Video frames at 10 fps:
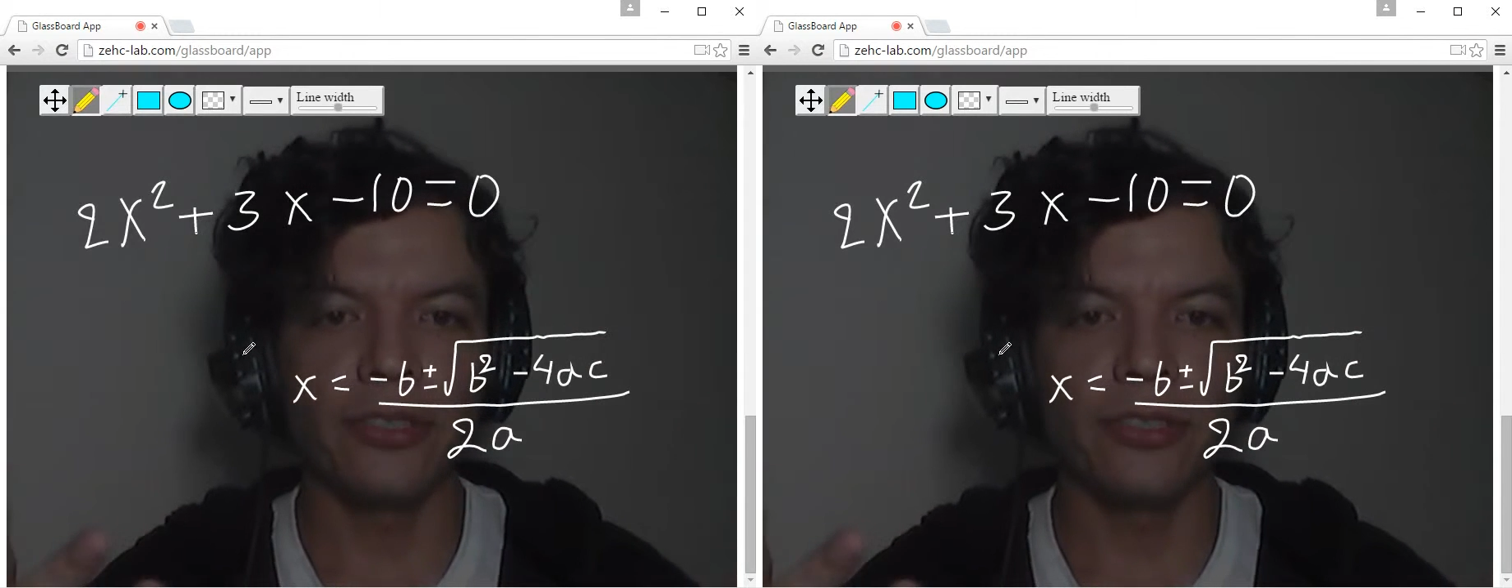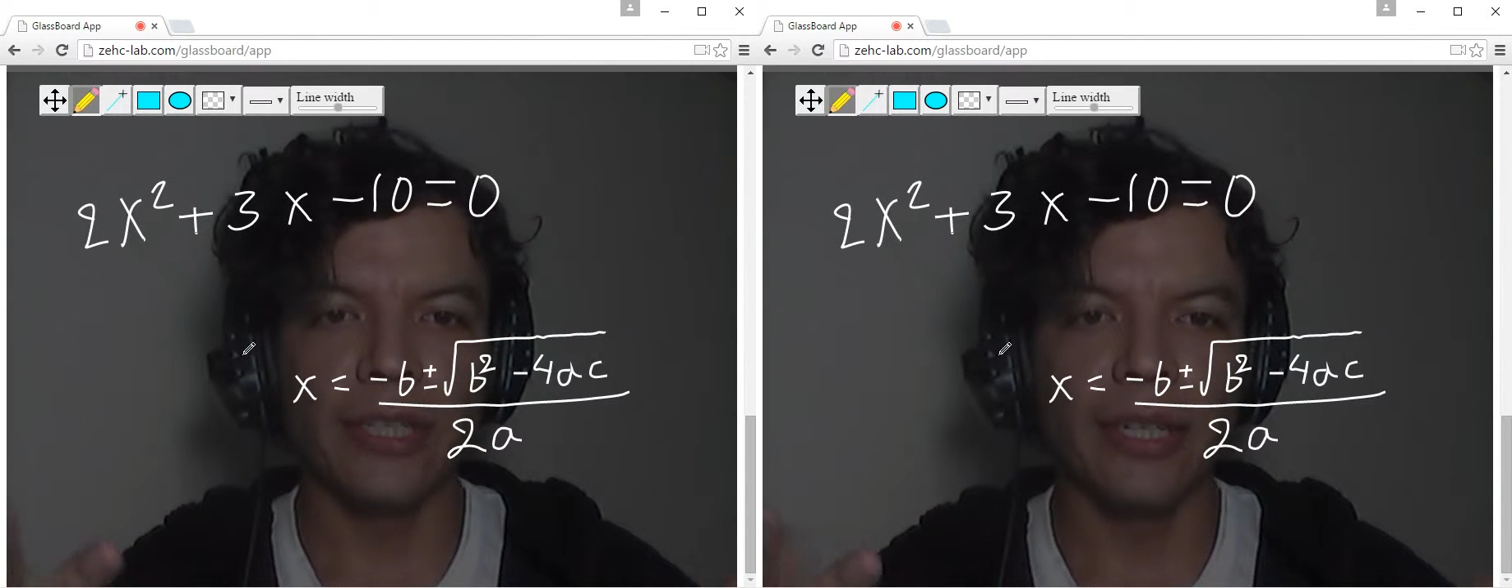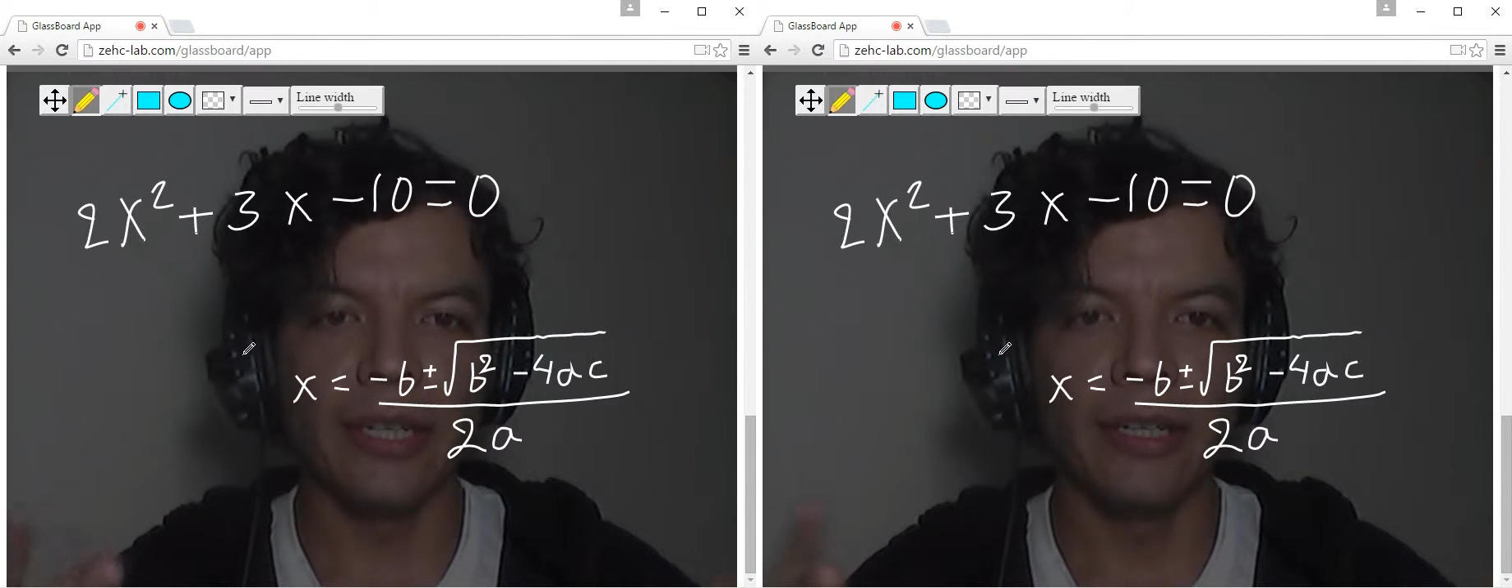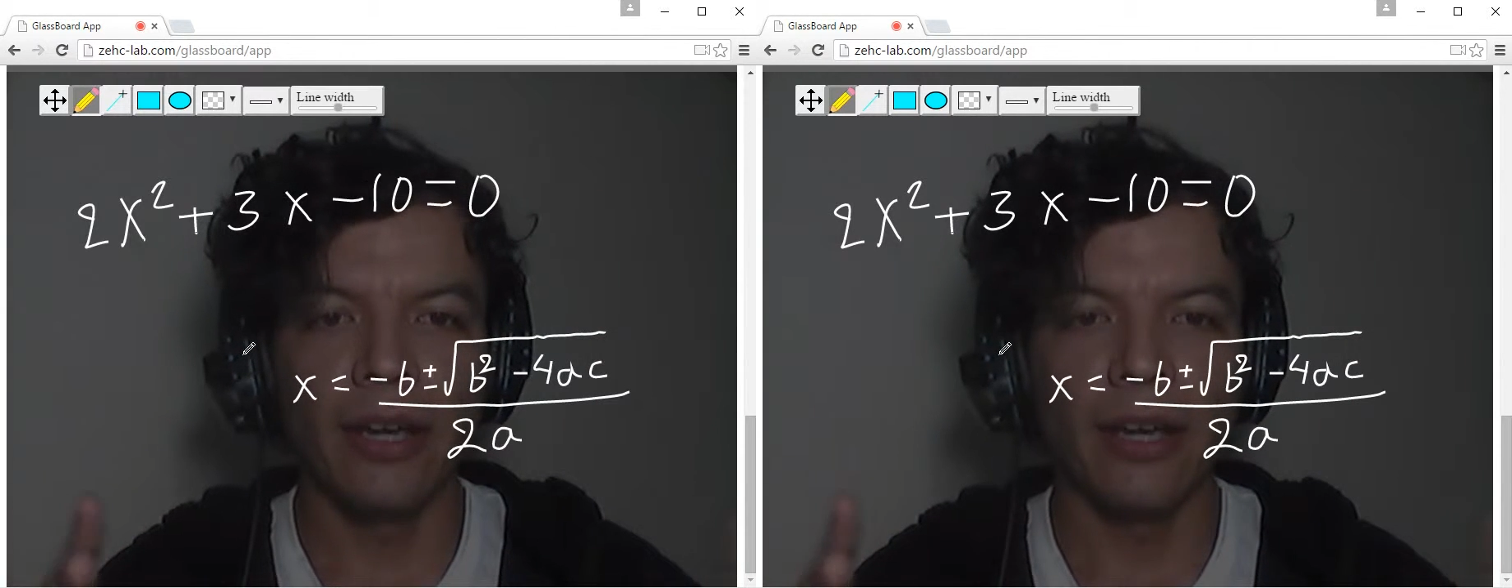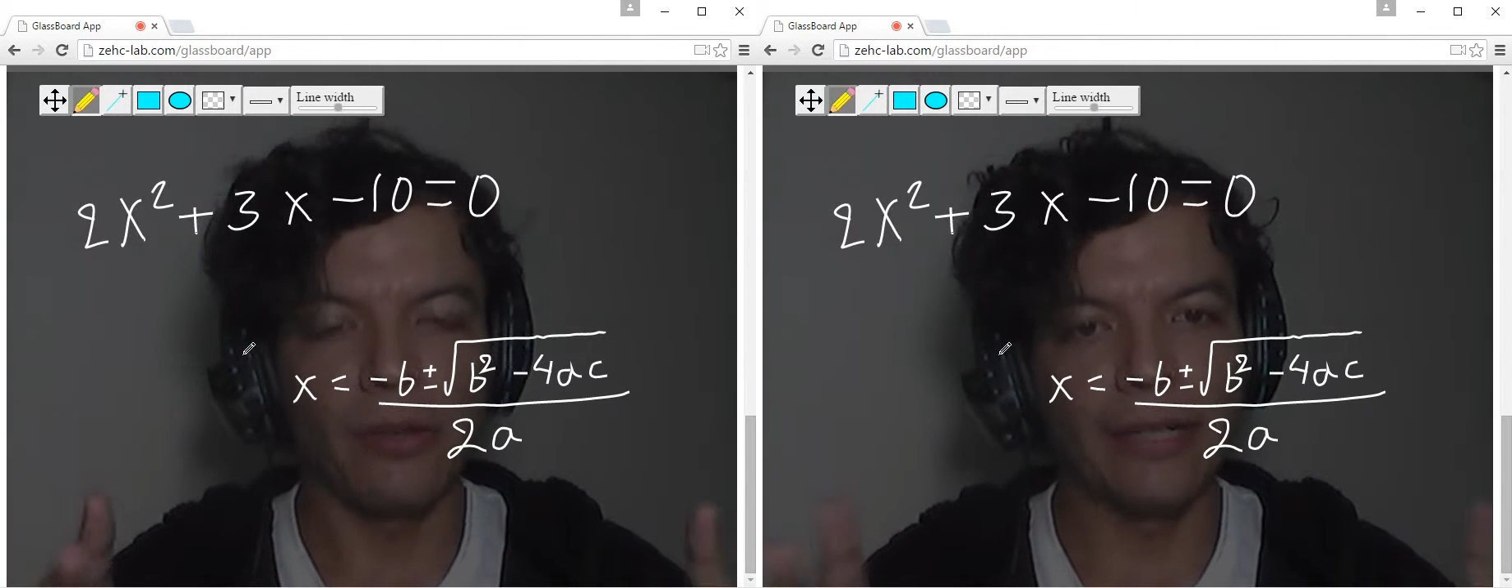see
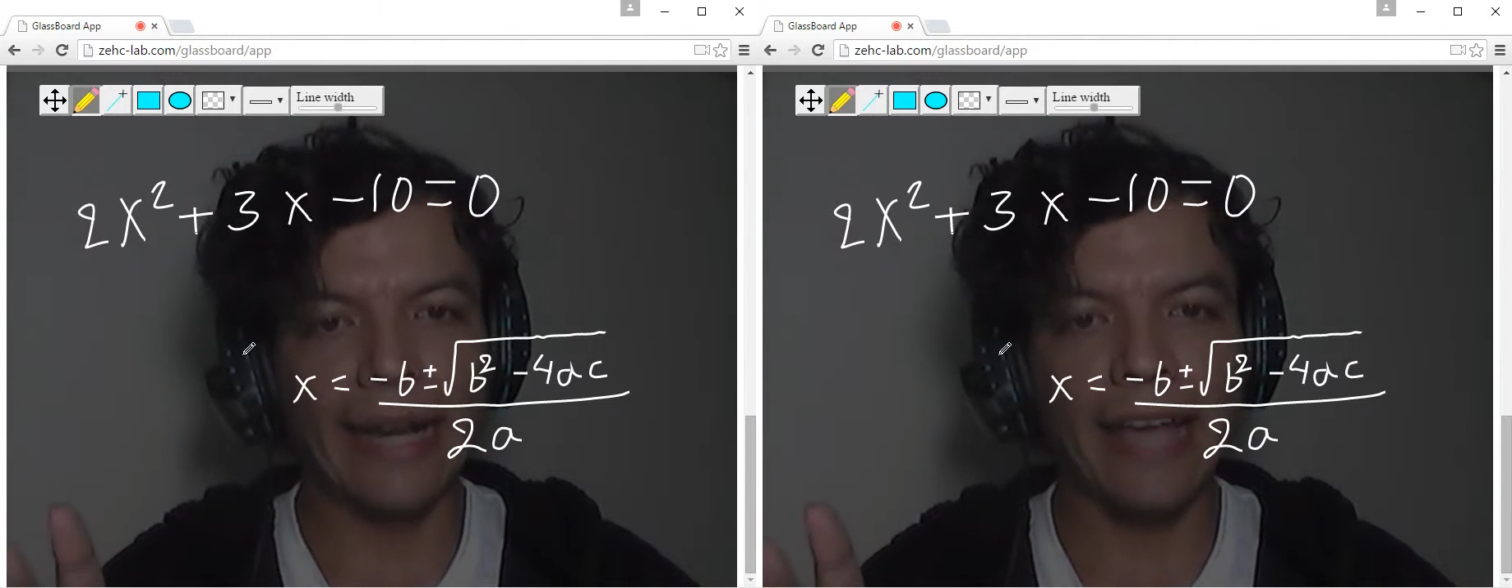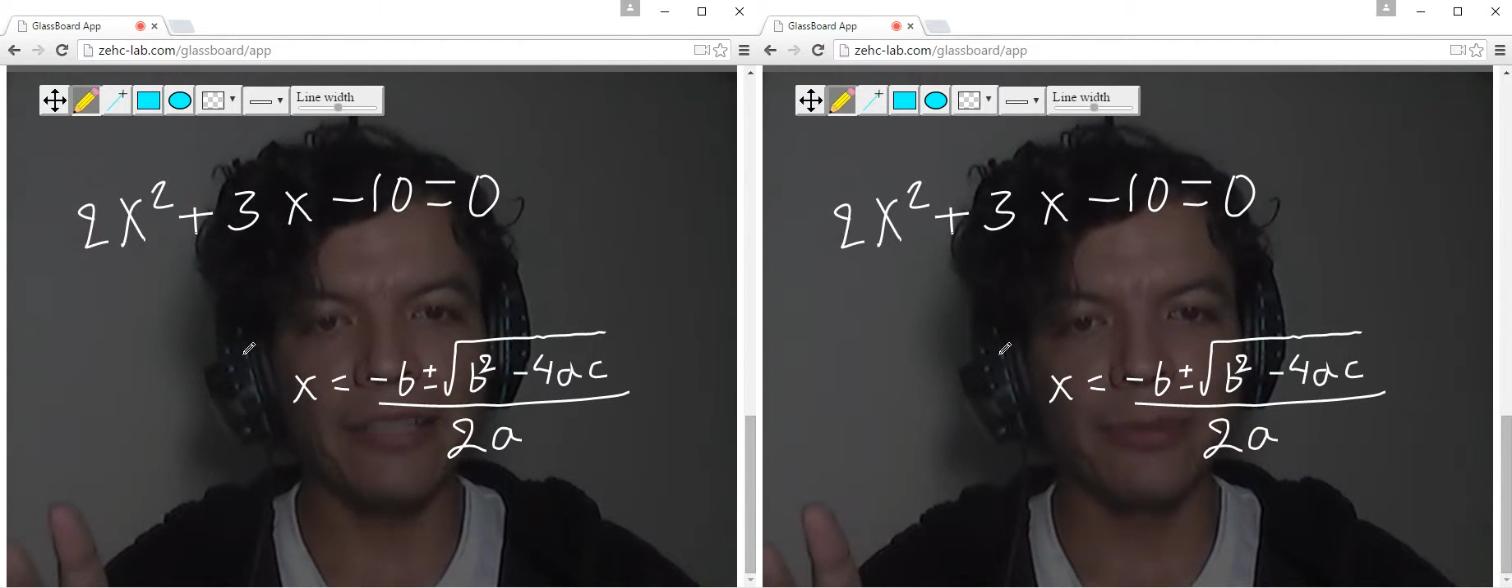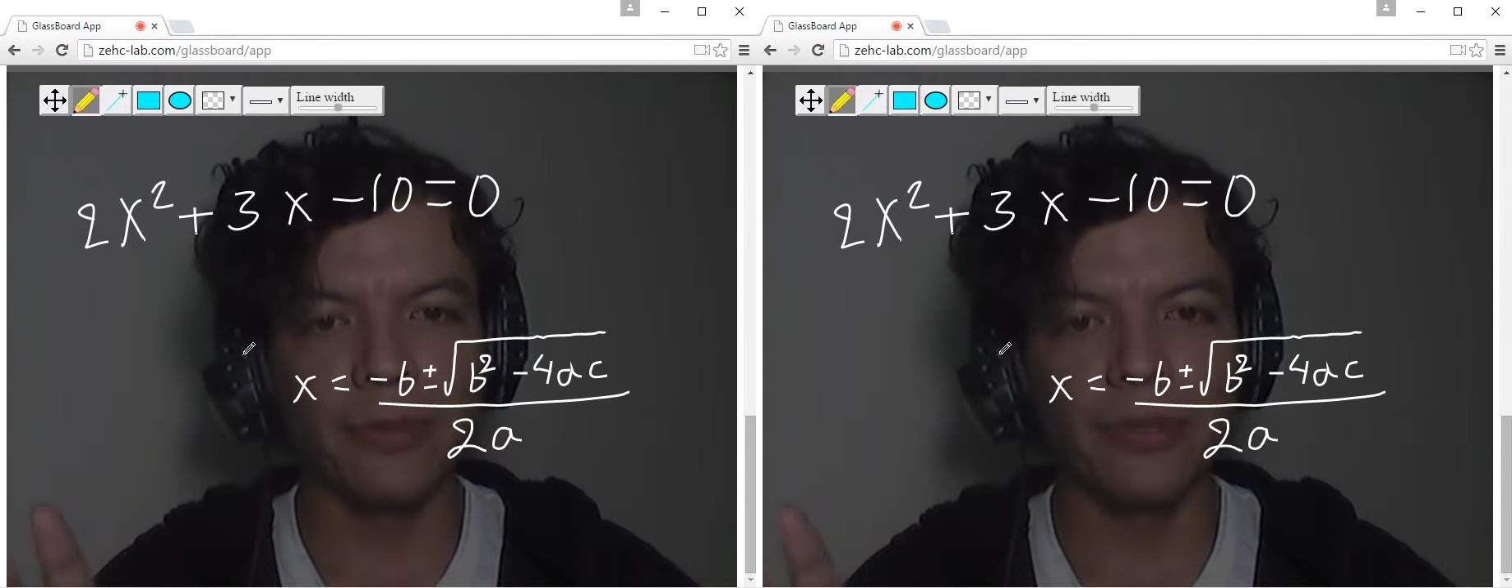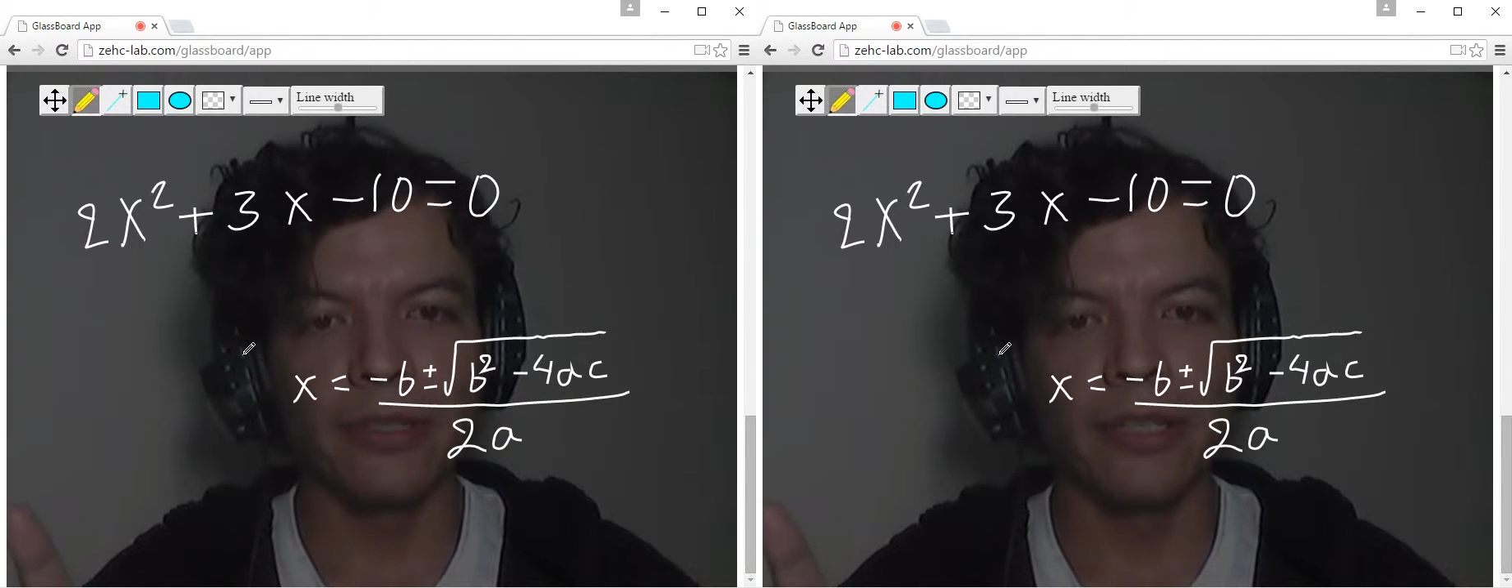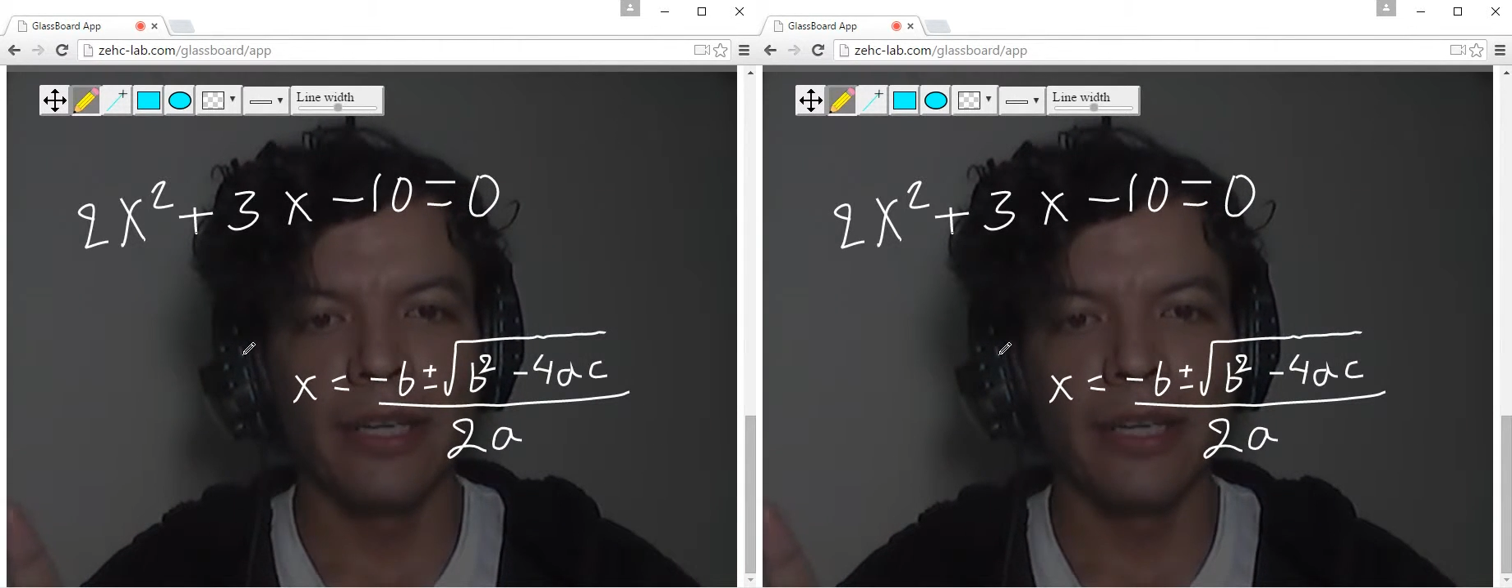on glassboard